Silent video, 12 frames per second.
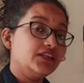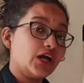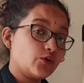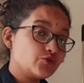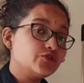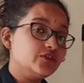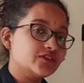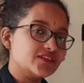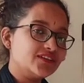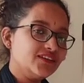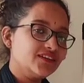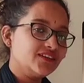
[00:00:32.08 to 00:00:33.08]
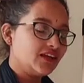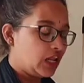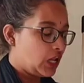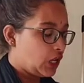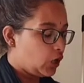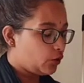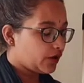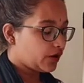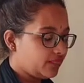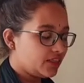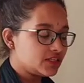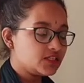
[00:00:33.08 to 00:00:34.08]
Now children, look
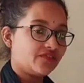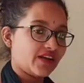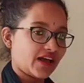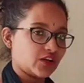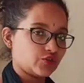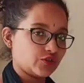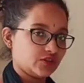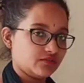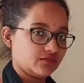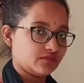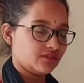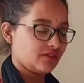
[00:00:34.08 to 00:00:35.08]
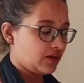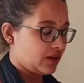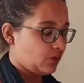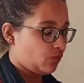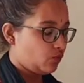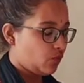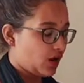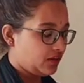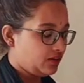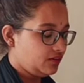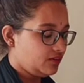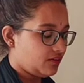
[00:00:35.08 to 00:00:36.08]
at this fraction.
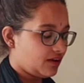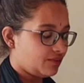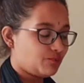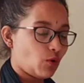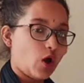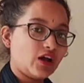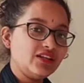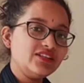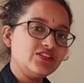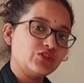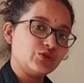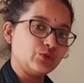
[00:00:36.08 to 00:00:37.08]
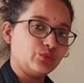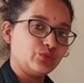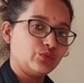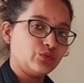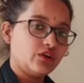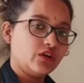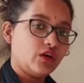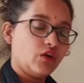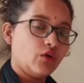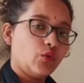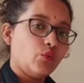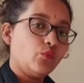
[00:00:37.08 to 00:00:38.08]
1 upon 2.
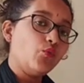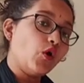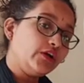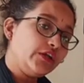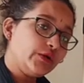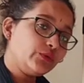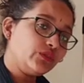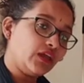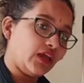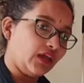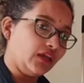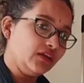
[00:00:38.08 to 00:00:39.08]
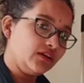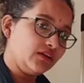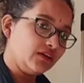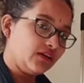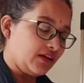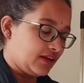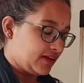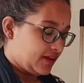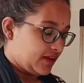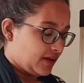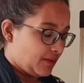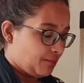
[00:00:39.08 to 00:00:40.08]
What do you think?
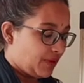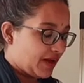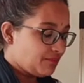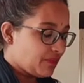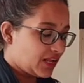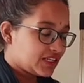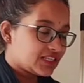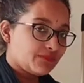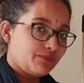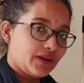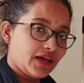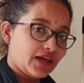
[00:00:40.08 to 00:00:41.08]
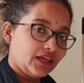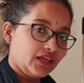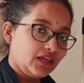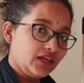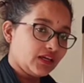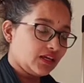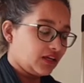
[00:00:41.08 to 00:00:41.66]
By multiplying